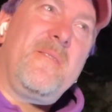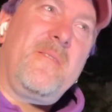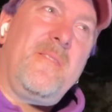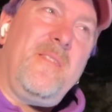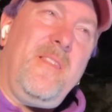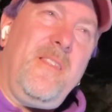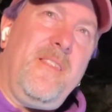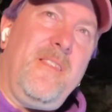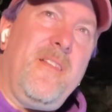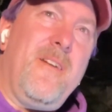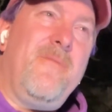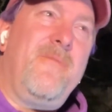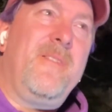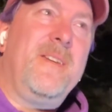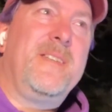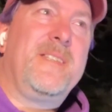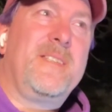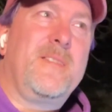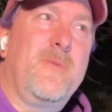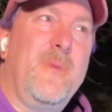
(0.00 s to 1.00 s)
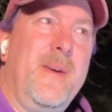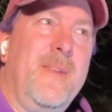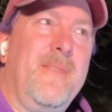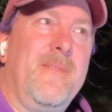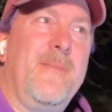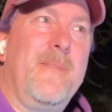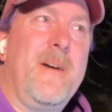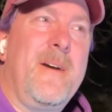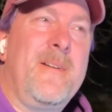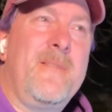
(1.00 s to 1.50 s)
Lovely sweet
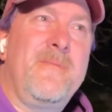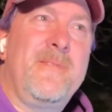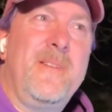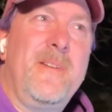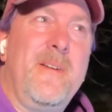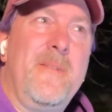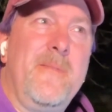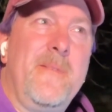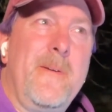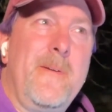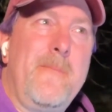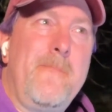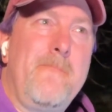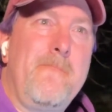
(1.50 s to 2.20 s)
afternote though.